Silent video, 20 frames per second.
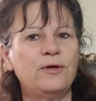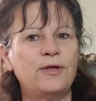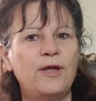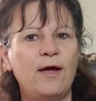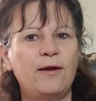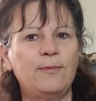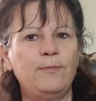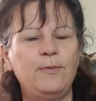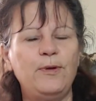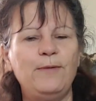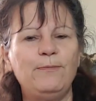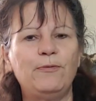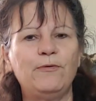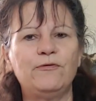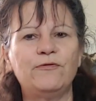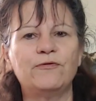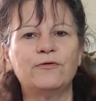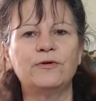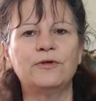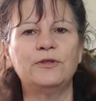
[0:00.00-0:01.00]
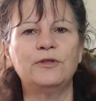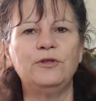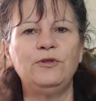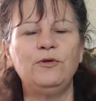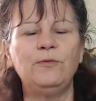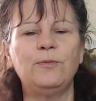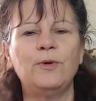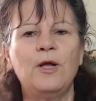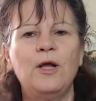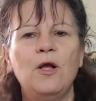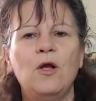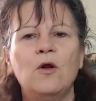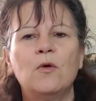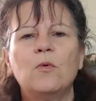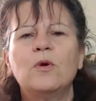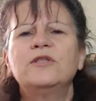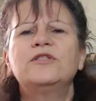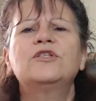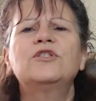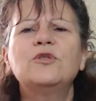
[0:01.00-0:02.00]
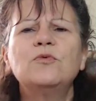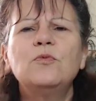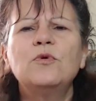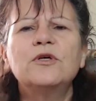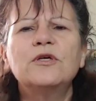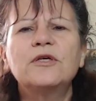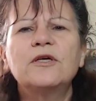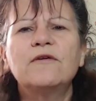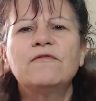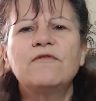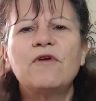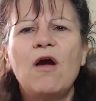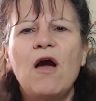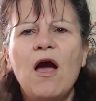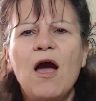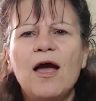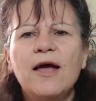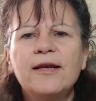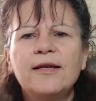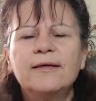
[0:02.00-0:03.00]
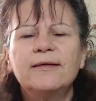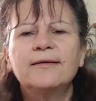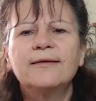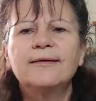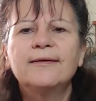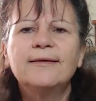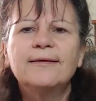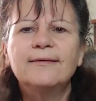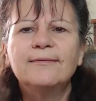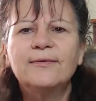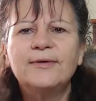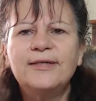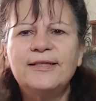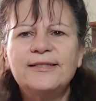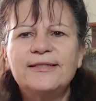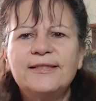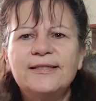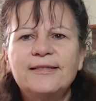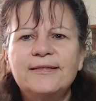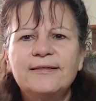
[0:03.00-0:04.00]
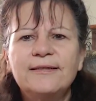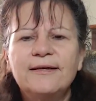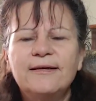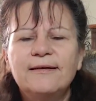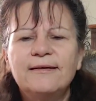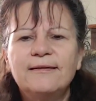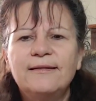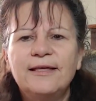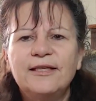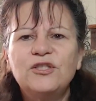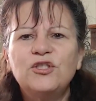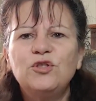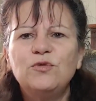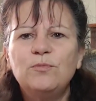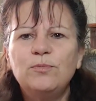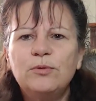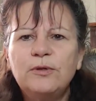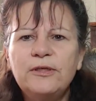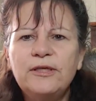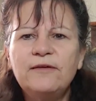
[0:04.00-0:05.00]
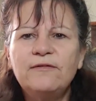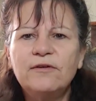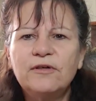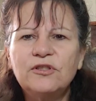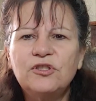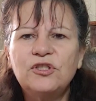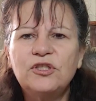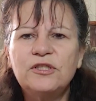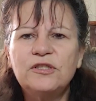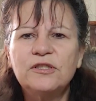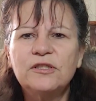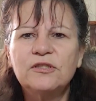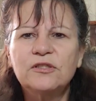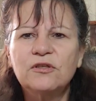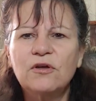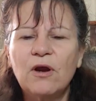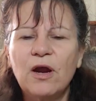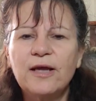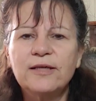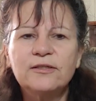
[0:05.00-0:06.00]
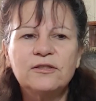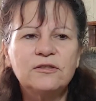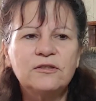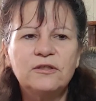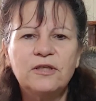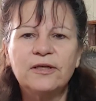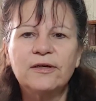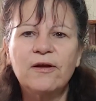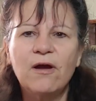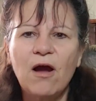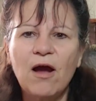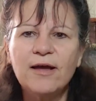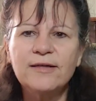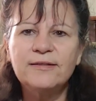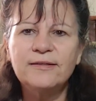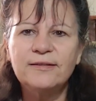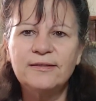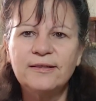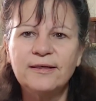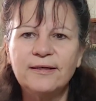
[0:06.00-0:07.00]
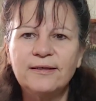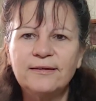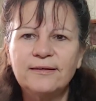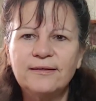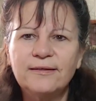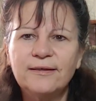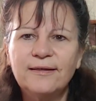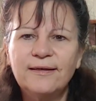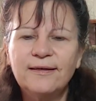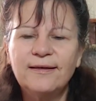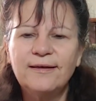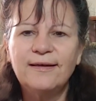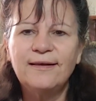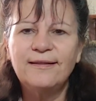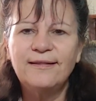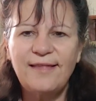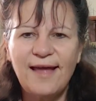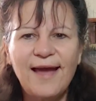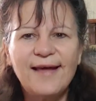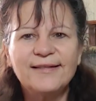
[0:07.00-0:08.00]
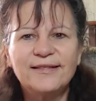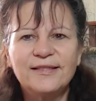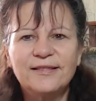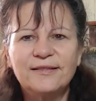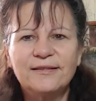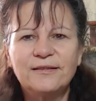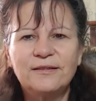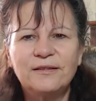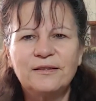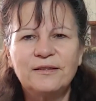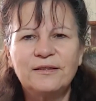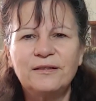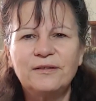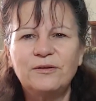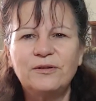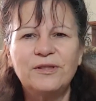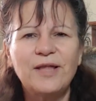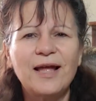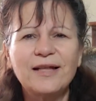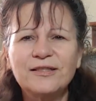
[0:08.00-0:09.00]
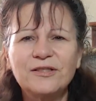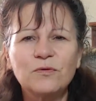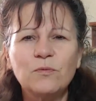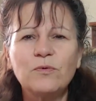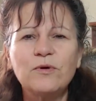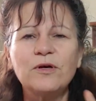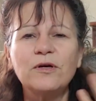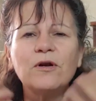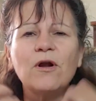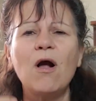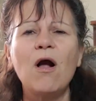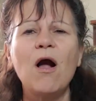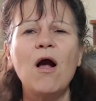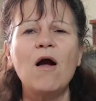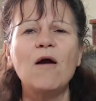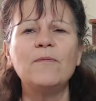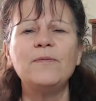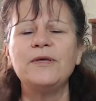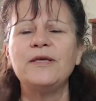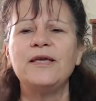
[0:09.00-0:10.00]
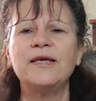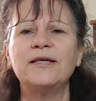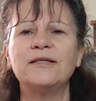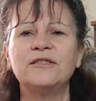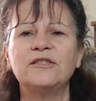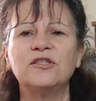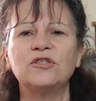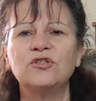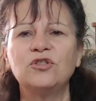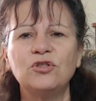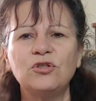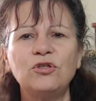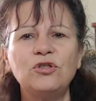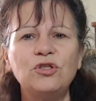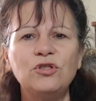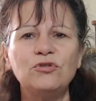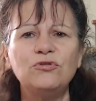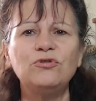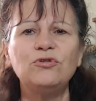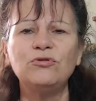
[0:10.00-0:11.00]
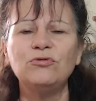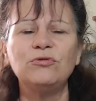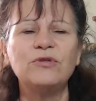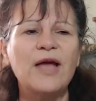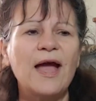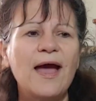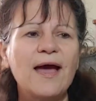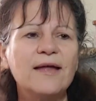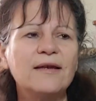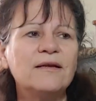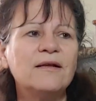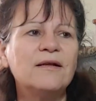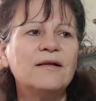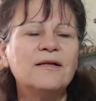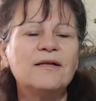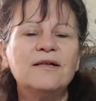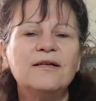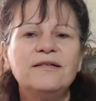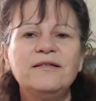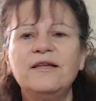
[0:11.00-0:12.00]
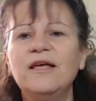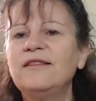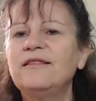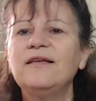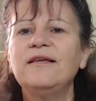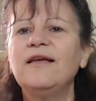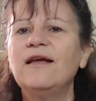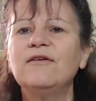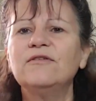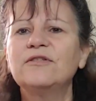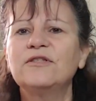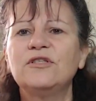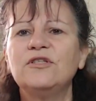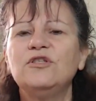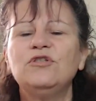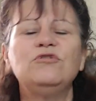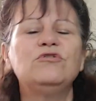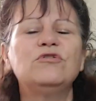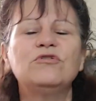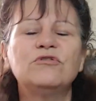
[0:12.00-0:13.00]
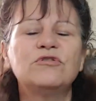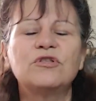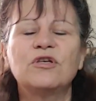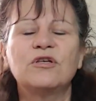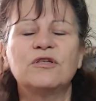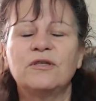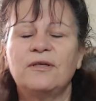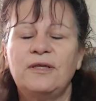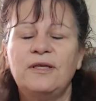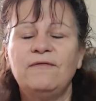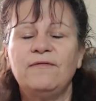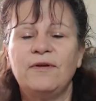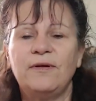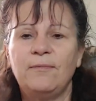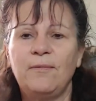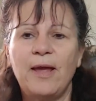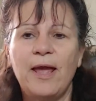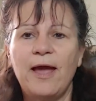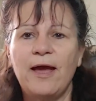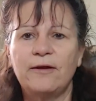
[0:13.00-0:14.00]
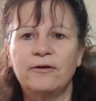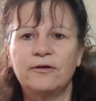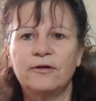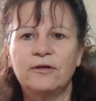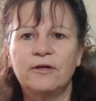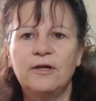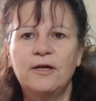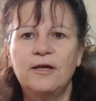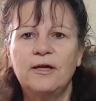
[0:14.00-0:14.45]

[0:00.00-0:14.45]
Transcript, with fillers: a lot of people for a loop. What's the work of God? What is it? That you believe on Jesus Christ that God sent. That's, that's where it all begins. Until you do that, nothing else that you do is going to even matter.